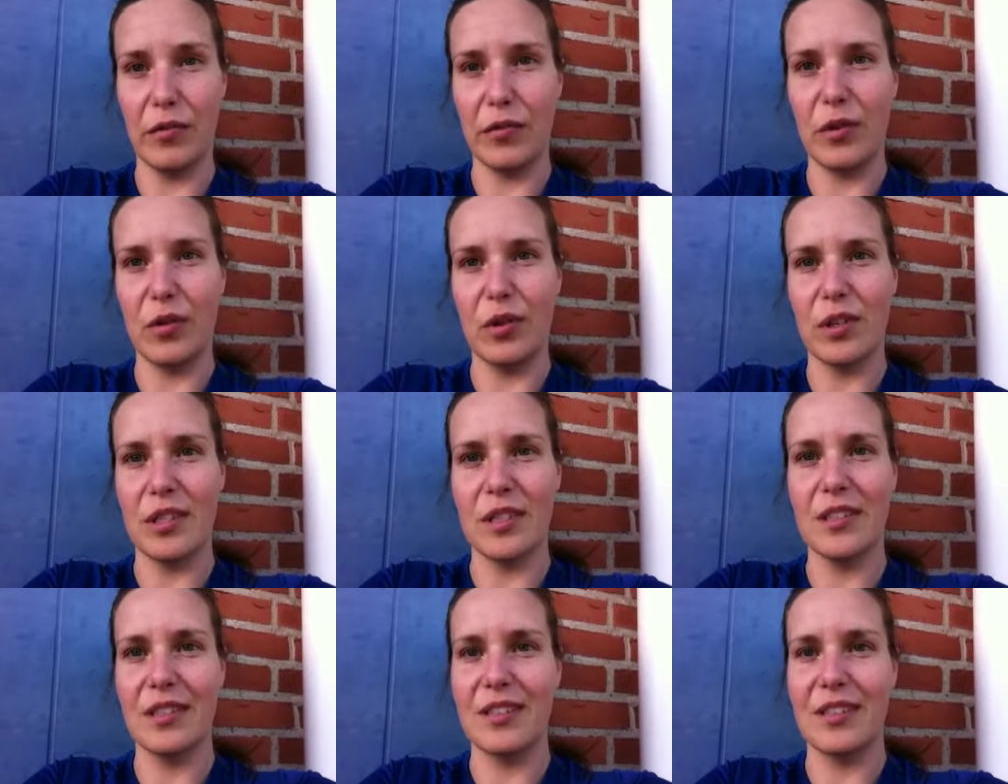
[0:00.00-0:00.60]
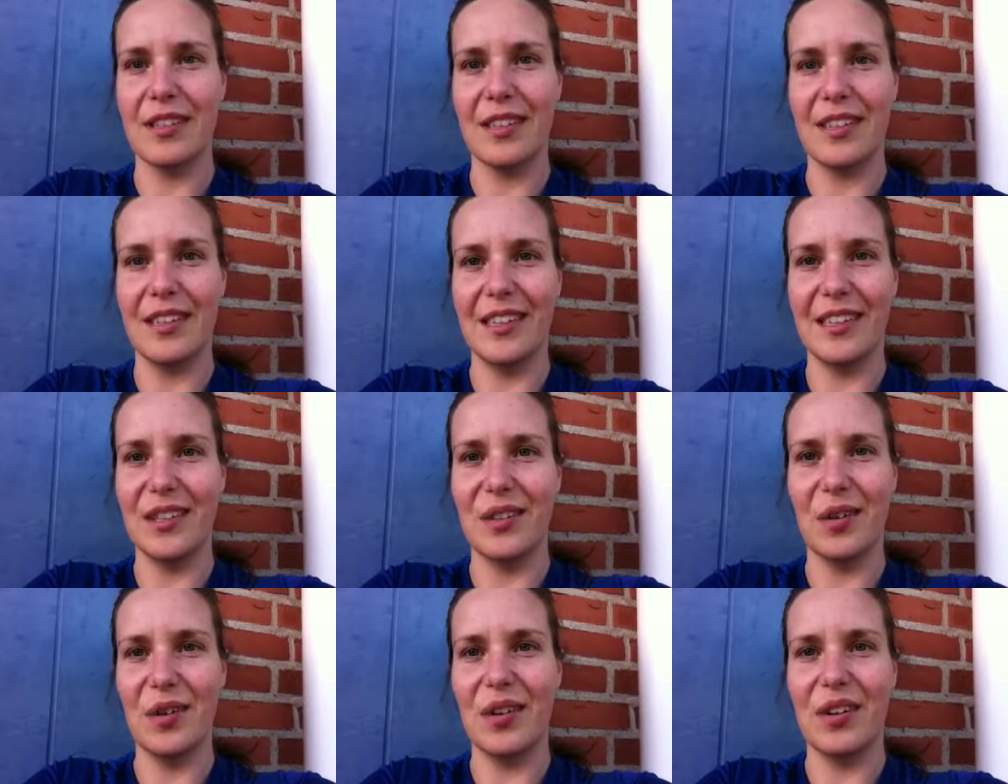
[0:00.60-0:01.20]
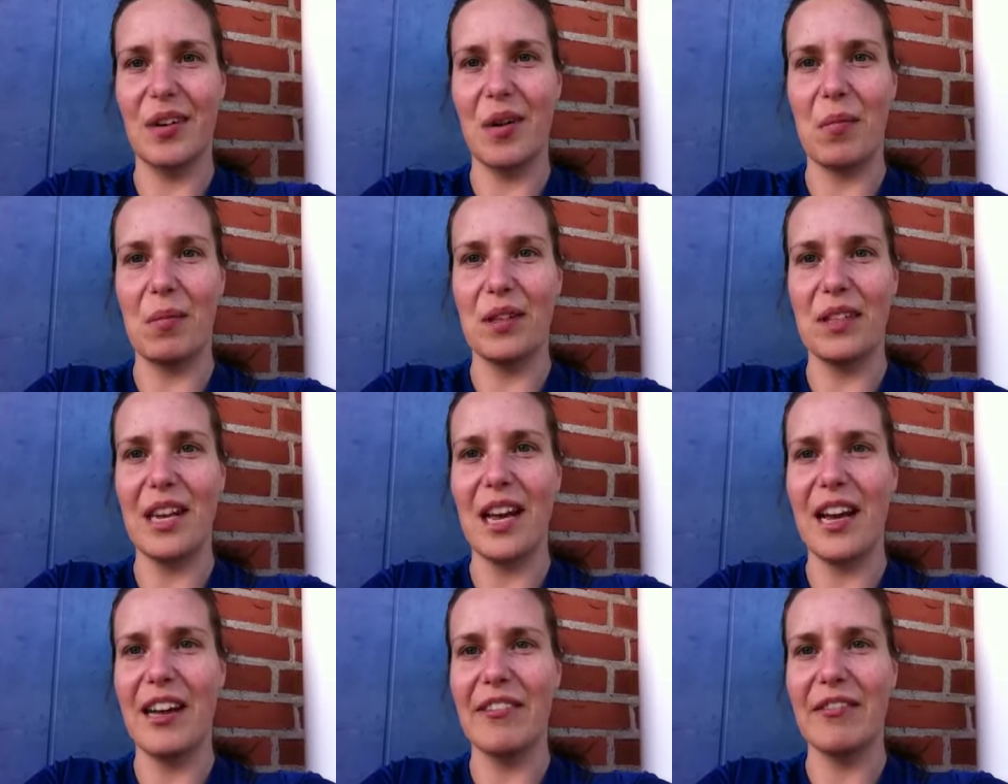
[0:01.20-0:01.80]
of course, in your
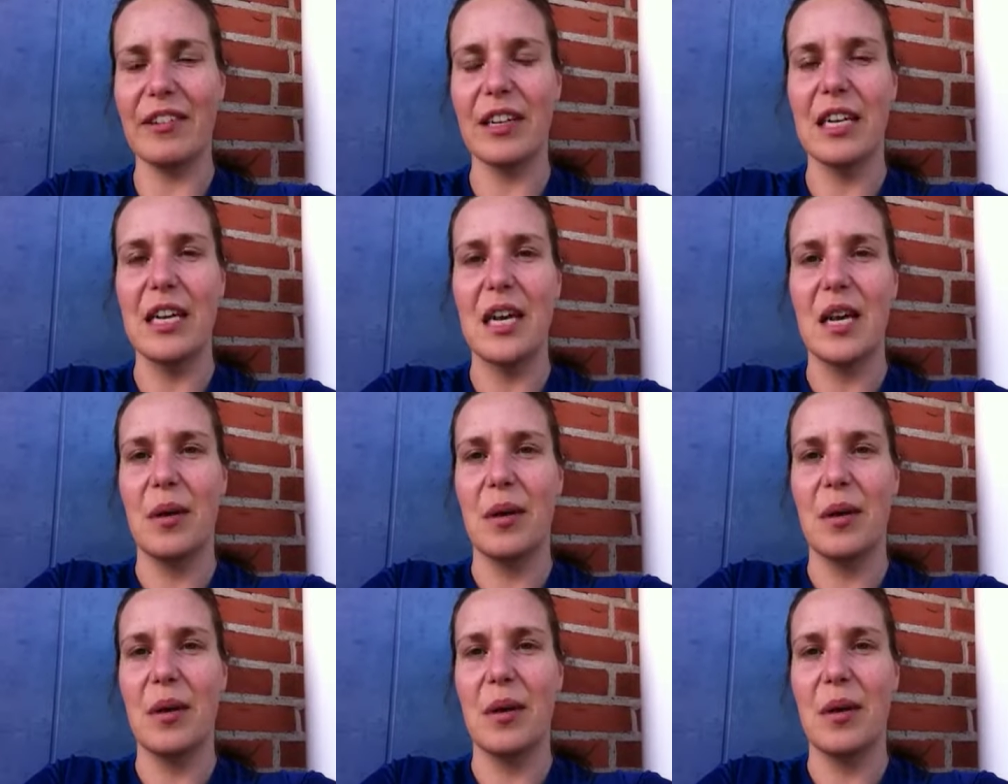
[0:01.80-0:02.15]
normal life.